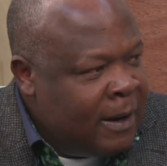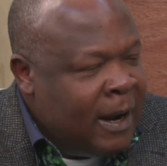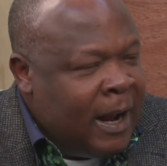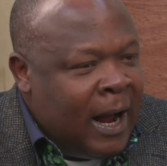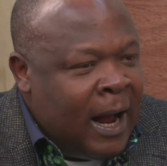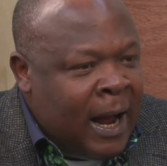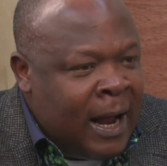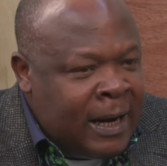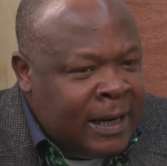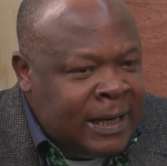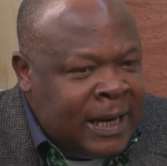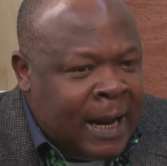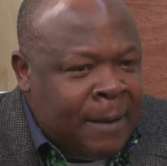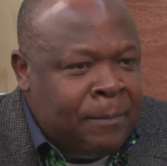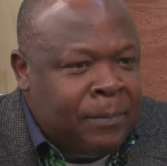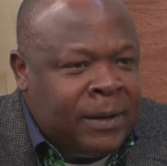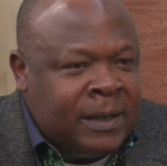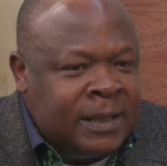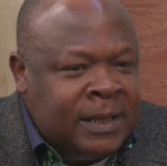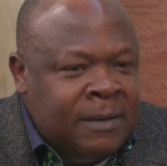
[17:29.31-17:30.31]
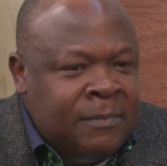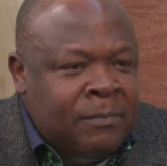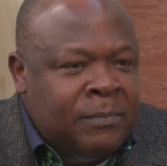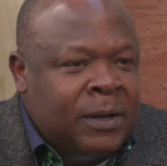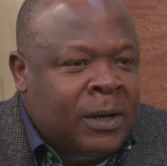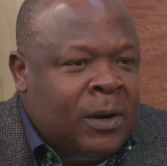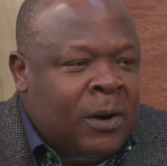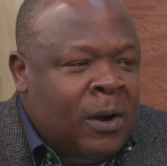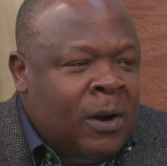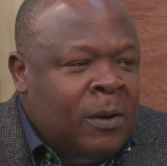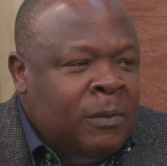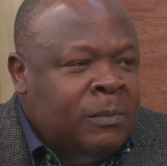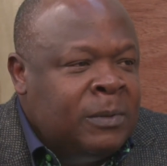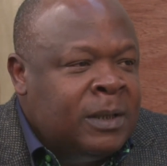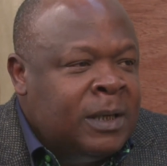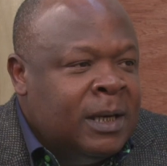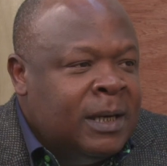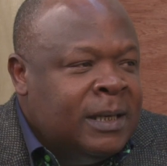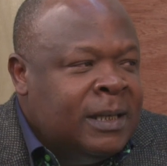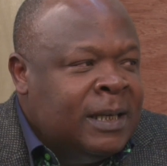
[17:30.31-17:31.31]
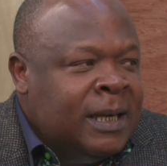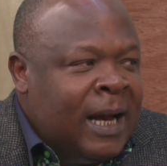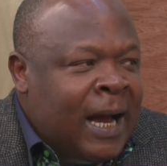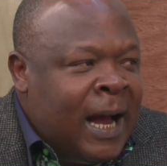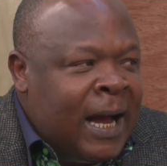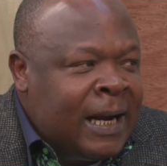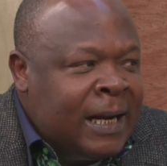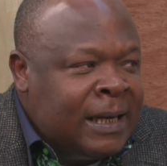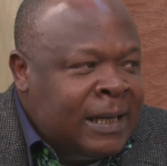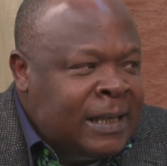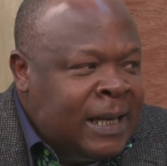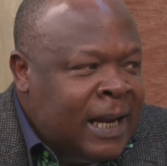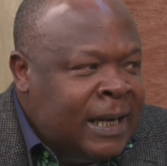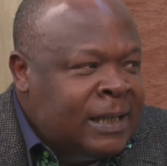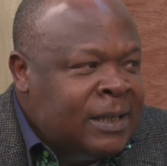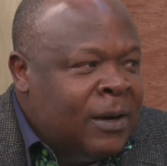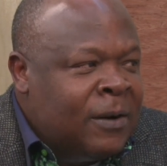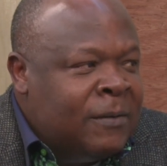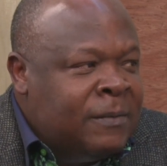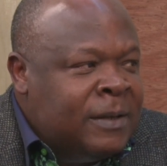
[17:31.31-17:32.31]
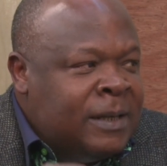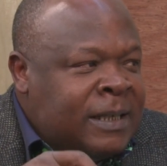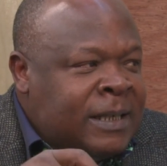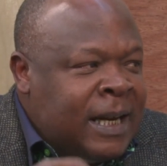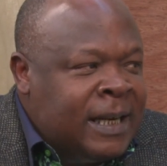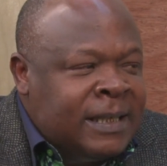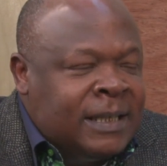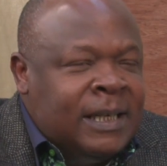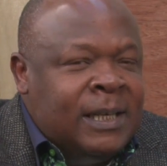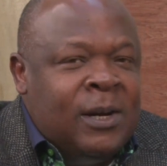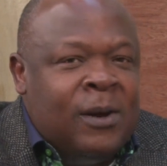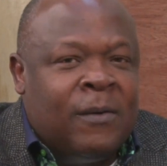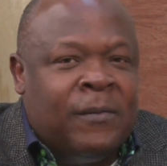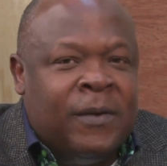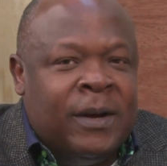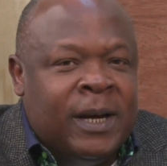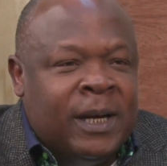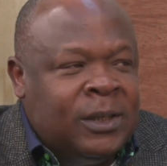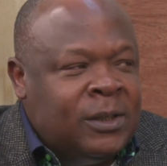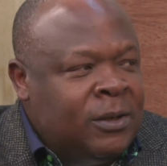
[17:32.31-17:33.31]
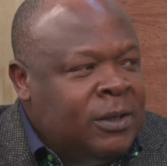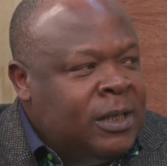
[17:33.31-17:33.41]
and that person becomes the architect of the destiny of a nation,